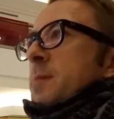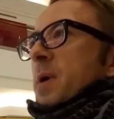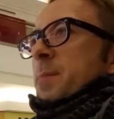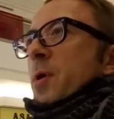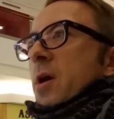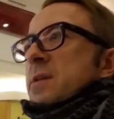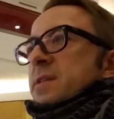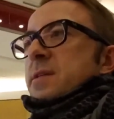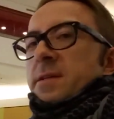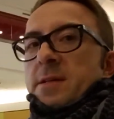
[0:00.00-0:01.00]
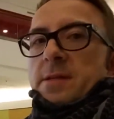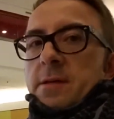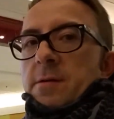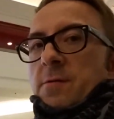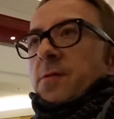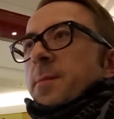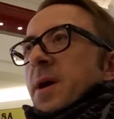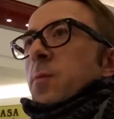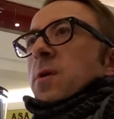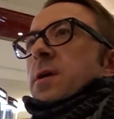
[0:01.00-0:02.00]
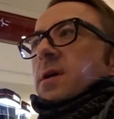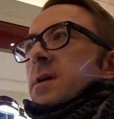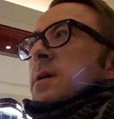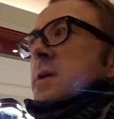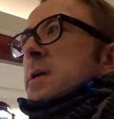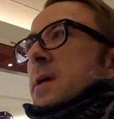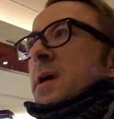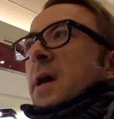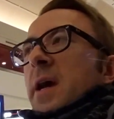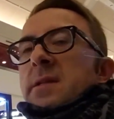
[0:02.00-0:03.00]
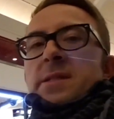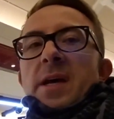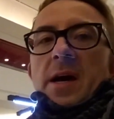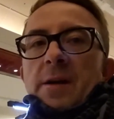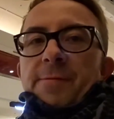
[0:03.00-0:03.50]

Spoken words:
my boss over at my work, and say hi to